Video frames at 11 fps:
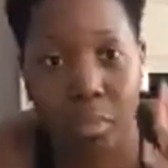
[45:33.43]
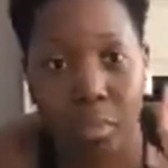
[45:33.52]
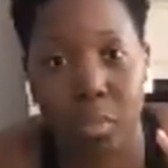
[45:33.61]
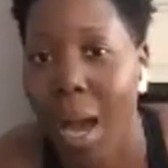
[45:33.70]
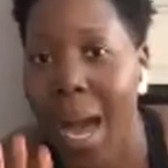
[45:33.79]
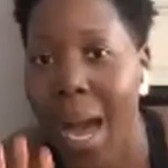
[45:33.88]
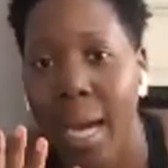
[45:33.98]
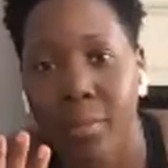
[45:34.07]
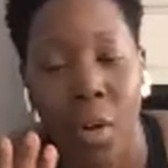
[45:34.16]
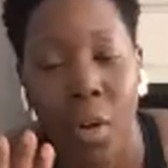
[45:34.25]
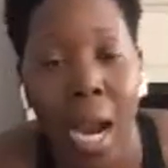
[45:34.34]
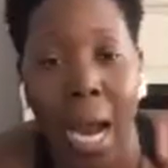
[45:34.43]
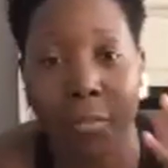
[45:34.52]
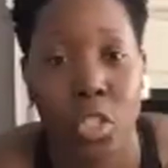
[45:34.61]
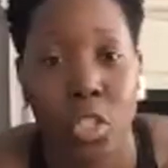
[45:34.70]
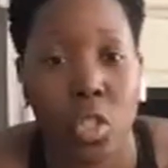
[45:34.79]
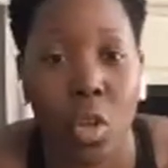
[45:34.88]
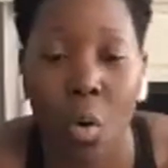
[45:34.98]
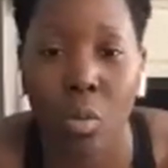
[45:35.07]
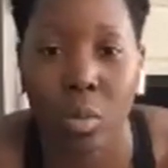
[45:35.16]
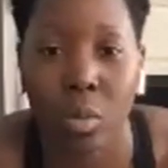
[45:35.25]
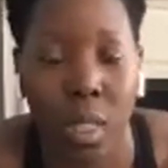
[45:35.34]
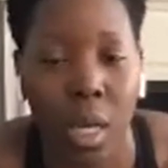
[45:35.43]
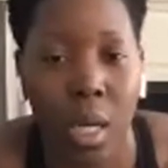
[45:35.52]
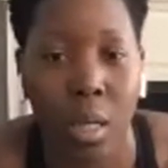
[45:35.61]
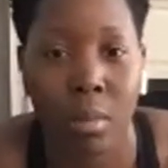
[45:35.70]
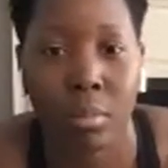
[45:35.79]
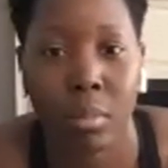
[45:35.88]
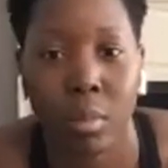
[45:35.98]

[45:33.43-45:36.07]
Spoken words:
actually, hot versus cold.